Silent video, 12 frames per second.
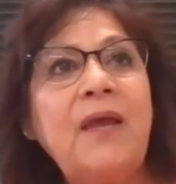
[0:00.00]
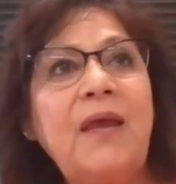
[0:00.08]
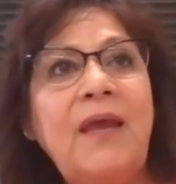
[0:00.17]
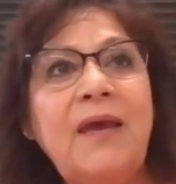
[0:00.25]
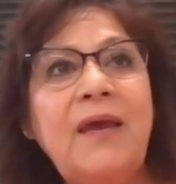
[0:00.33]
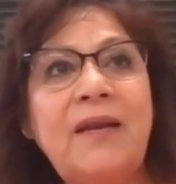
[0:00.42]

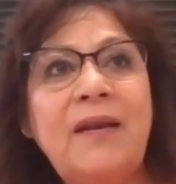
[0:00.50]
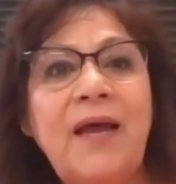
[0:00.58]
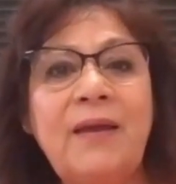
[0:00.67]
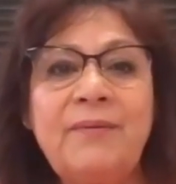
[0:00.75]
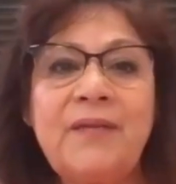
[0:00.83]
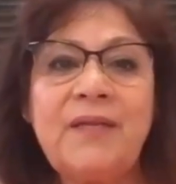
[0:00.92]
And
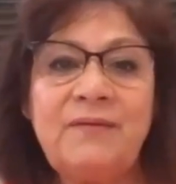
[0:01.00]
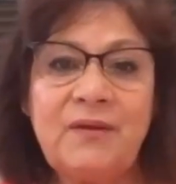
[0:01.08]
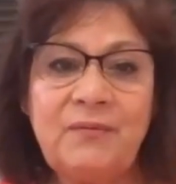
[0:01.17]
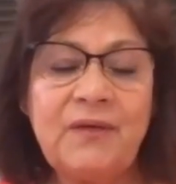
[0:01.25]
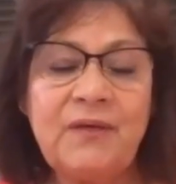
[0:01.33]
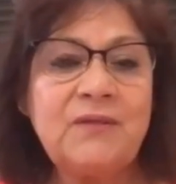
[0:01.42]
I believe that
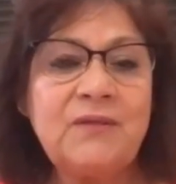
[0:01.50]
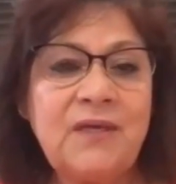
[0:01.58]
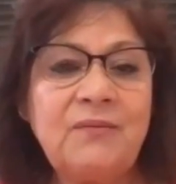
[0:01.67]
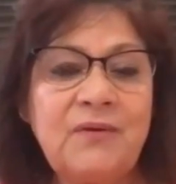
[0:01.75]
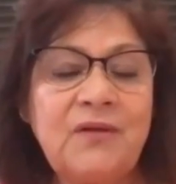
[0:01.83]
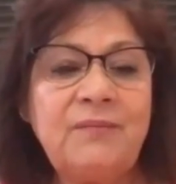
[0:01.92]
we could do
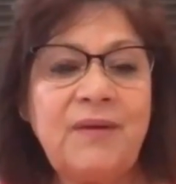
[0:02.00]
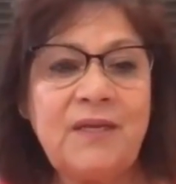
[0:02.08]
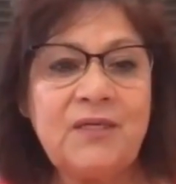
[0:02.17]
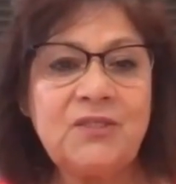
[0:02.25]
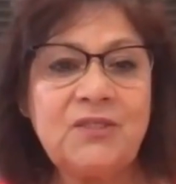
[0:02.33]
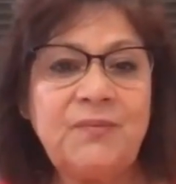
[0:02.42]
that with our
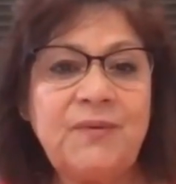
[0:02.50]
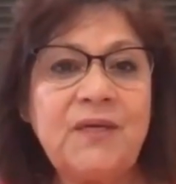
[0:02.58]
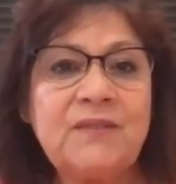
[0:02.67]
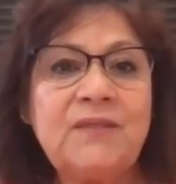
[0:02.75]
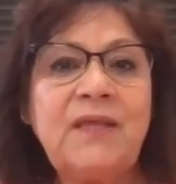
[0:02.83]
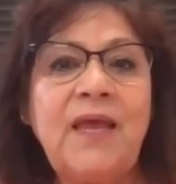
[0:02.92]
managers,
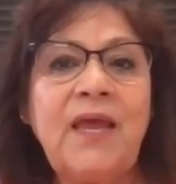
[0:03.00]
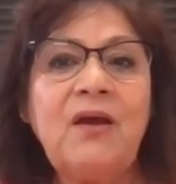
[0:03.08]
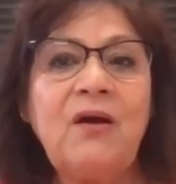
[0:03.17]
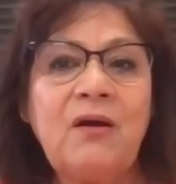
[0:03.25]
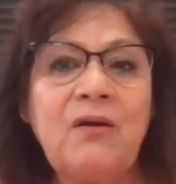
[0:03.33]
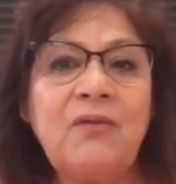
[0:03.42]
because they
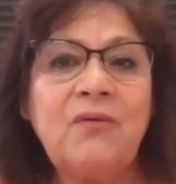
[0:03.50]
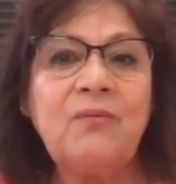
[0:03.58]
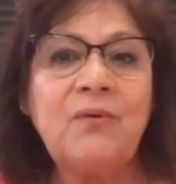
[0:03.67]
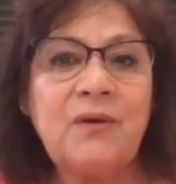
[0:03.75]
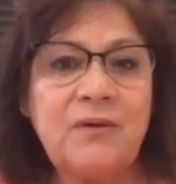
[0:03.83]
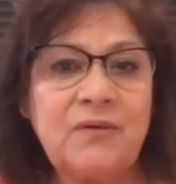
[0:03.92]
are the
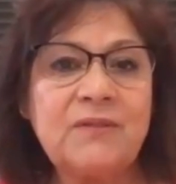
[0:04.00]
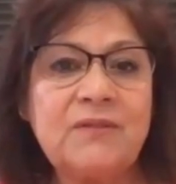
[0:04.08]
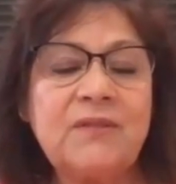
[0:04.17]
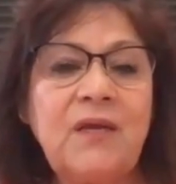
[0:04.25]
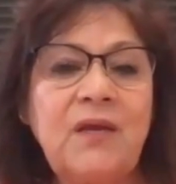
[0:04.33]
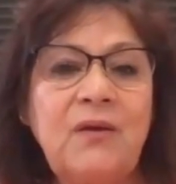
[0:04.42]
workers.